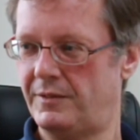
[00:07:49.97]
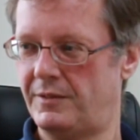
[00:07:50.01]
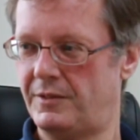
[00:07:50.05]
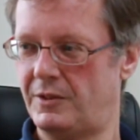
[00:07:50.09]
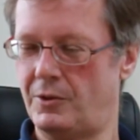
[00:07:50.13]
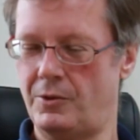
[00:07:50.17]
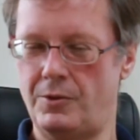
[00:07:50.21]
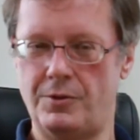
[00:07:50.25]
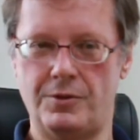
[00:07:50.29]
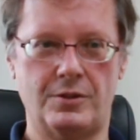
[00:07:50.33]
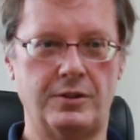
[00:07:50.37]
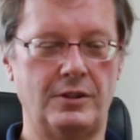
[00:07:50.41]

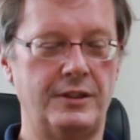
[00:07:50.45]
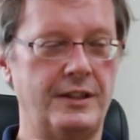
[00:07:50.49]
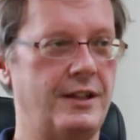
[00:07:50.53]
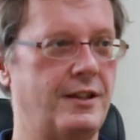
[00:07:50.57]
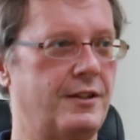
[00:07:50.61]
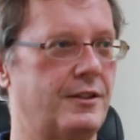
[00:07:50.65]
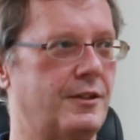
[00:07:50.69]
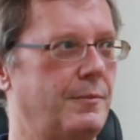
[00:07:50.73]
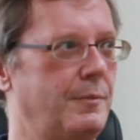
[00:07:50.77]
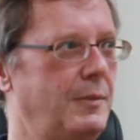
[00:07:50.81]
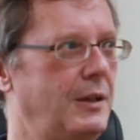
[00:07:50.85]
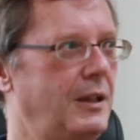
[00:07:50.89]
who's leading
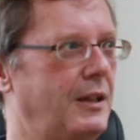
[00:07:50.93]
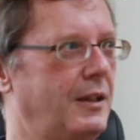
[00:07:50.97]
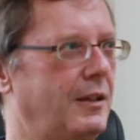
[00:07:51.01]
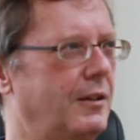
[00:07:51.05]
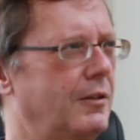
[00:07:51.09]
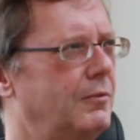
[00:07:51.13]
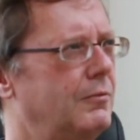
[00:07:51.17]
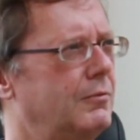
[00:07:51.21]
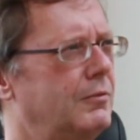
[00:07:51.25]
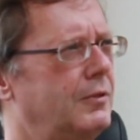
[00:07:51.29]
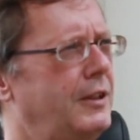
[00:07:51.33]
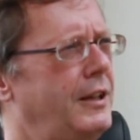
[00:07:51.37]
the meeting.
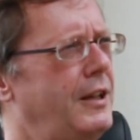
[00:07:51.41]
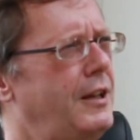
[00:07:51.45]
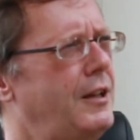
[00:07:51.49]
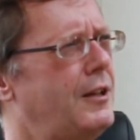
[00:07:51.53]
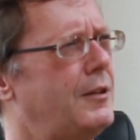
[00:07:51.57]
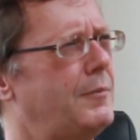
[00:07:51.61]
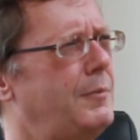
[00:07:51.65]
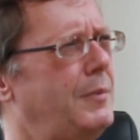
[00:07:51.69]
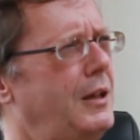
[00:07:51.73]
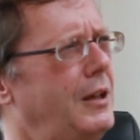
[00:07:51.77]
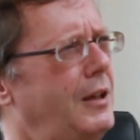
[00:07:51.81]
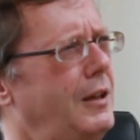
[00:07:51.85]
Oh, leading the
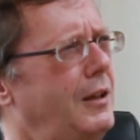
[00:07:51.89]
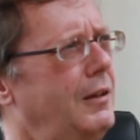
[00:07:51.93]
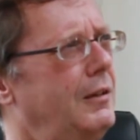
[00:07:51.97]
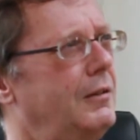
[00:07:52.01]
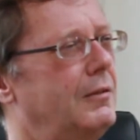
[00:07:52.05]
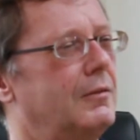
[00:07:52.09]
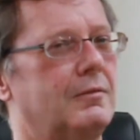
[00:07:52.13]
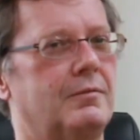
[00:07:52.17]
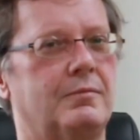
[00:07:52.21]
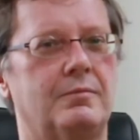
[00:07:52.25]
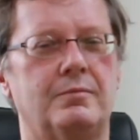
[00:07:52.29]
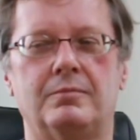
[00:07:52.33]
meeting?
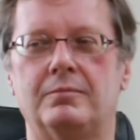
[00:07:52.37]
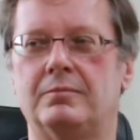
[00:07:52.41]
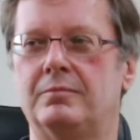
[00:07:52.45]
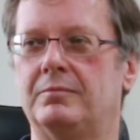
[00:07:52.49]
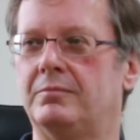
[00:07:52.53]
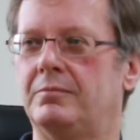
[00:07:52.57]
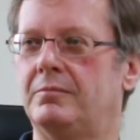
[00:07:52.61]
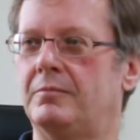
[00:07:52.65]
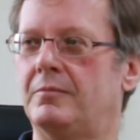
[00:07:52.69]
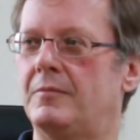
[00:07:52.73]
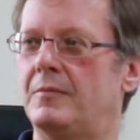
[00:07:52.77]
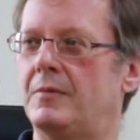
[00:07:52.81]

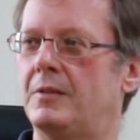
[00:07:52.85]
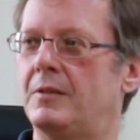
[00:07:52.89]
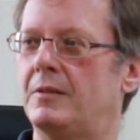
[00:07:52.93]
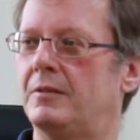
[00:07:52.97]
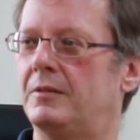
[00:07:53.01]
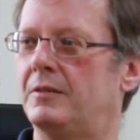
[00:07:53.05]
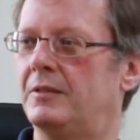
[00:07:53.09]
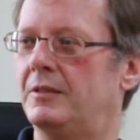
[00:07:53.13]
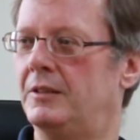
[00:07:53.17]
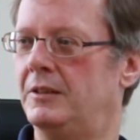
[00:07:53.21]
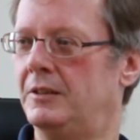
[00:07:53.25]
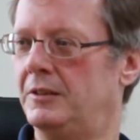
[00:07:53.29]

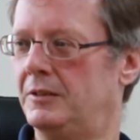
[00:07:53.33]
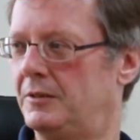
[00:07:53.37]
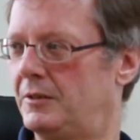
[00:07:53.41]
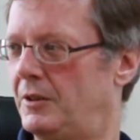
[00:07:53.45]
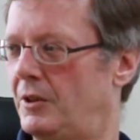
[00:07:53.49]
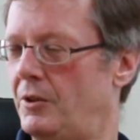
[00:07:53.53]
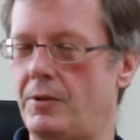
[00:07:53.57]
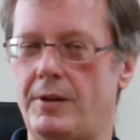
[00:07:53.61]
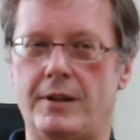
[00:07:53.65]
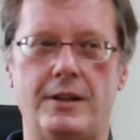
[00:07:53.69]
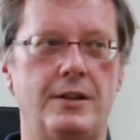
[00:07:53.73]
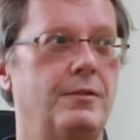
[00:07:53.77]

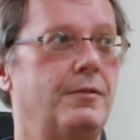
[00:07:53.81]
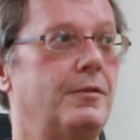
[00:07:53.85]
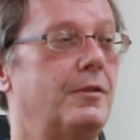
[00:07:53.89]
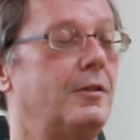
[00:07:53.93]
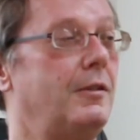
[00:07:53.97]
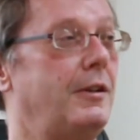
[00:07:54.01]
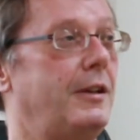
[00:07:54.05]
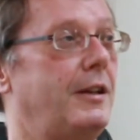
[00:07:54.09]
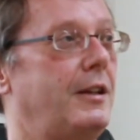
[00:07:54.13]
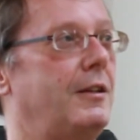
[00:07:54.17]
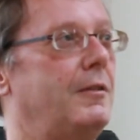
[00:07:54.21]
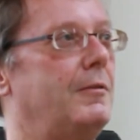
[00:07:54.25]
I don't know.
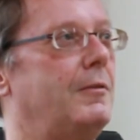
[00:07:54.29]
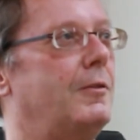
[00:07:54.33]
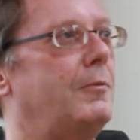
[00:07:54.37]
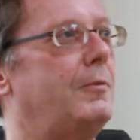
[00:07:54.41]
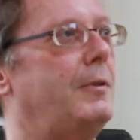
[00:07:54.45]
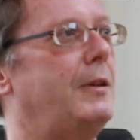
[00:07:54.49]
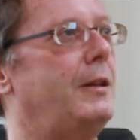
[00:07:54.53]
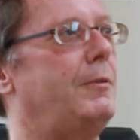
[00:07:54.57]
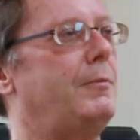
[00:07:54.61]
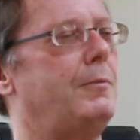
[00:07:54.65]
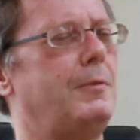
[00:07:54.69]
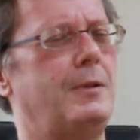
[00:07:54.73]
I didn't know
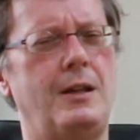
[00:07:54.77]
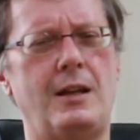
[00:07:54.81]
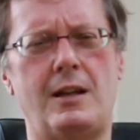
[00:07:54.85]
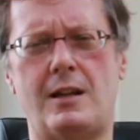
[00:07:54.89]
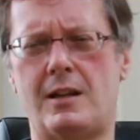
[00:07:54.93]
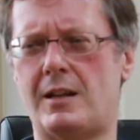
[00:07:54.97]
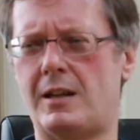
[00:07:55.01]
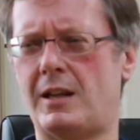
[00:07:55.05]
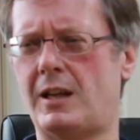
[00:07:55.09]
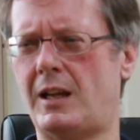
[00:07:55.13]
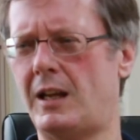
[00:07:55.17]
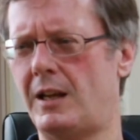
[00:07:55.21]
you
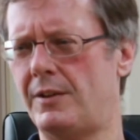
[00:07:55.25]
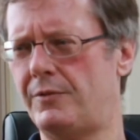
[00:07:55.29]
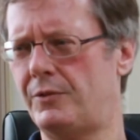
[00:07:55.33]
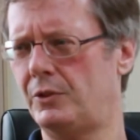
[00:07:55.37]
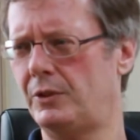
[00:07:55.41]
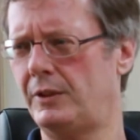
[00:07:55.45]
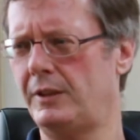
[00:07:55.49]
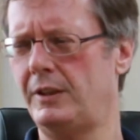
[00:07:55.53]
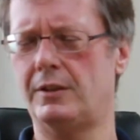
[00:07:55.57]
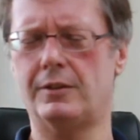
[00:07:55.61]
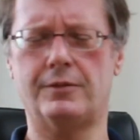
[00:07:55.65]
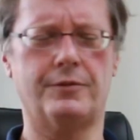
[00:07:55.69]
needed to have a
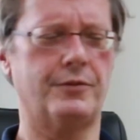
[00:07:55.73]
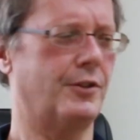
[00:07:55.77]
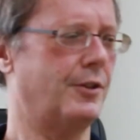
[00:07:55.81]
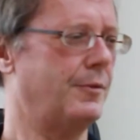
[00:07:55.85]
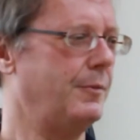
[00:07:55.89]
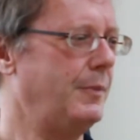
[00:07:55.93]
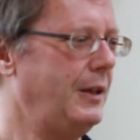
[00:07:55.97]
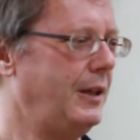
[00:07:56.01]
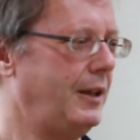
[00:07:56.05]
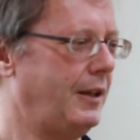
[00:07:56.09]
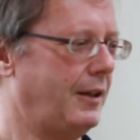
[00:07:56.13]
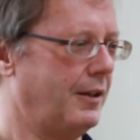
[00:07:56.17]
leader for the
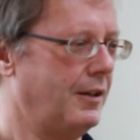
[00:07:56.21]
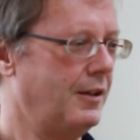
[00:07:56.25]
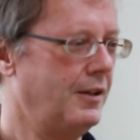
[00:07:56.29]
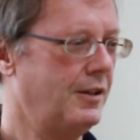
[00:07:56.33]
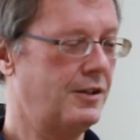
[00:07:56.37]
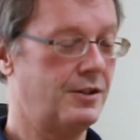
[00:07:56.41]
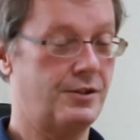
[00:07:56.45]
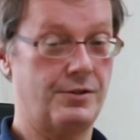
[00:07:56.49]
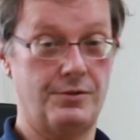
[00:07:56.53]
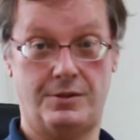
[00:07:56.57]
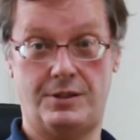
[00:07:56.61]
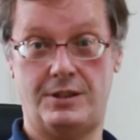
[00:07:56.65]
meeting.
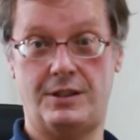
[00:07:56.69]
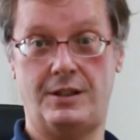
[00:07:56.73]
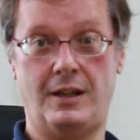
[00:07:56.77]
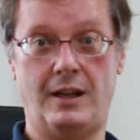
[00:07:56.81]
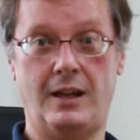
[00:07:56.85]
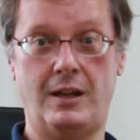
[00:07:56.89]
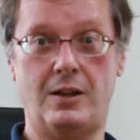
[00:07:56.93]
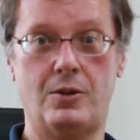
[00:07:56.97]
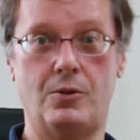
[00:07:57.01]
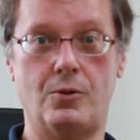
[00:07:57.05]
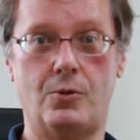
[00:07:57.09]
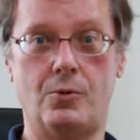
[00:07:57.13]
So it's an
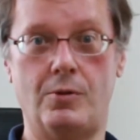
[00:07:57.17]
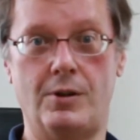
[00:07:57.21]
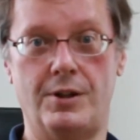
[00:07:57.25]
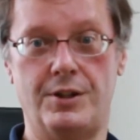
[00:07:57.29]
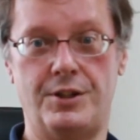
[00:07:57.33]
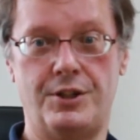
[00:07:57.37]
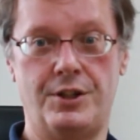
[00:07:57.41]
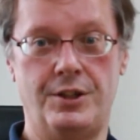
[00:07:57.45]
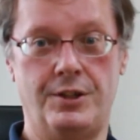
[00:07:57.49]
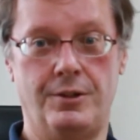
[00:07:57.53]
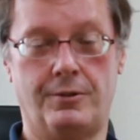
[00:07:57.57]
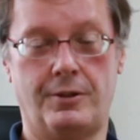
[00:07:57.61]
echo
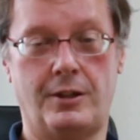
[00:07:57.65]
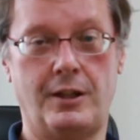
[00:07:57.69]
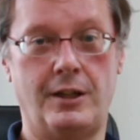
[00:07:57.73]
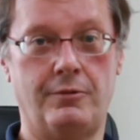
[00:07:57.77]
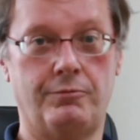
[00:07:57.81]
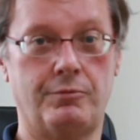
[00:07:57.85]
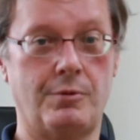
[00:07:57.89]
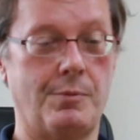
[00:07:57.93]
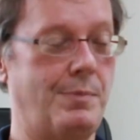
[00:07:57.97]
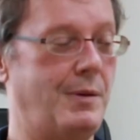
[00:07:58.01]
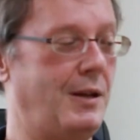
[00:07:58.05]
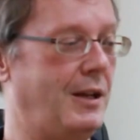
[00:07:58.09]
question. You're kind of
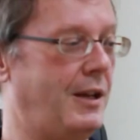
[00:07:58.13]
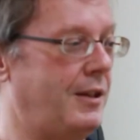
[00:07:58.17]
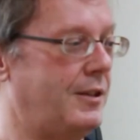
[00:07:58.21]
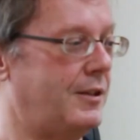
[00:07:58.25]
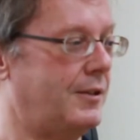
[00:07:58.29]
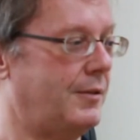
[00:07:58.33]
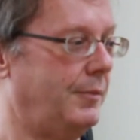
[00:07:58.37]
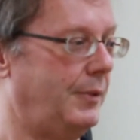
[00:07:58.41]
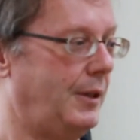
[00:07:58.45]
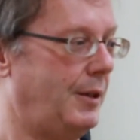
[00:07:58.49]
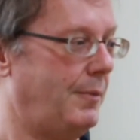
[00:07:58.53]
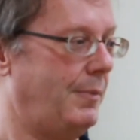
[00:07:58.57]
repeating
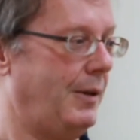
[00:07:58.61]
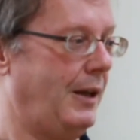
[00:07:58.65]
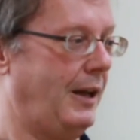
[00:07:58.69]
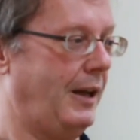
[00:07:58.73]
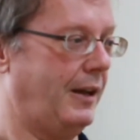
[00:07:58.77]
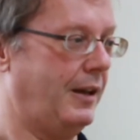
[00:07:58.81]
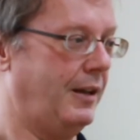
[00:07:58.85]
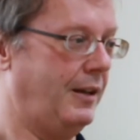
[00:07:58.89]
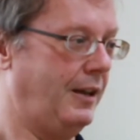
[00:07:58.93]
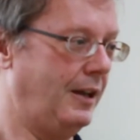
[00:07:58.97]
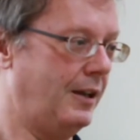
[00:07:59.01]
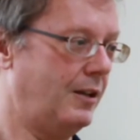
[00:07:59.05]
something back,
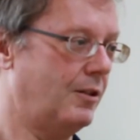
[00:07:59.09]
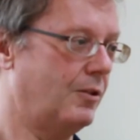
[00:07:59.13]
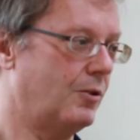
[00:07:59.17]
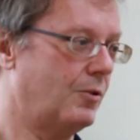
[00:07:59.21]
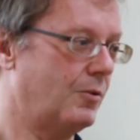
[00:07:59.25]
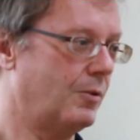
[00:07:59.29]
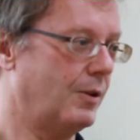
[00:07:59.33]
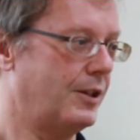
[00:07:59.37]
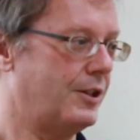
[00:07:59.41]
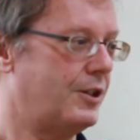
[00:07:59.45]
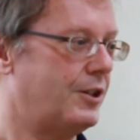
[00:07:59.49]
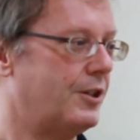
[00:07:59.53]
an echo
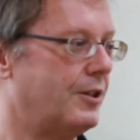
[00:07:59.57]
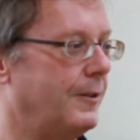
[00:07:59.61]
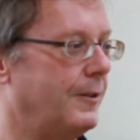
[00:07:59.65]
question.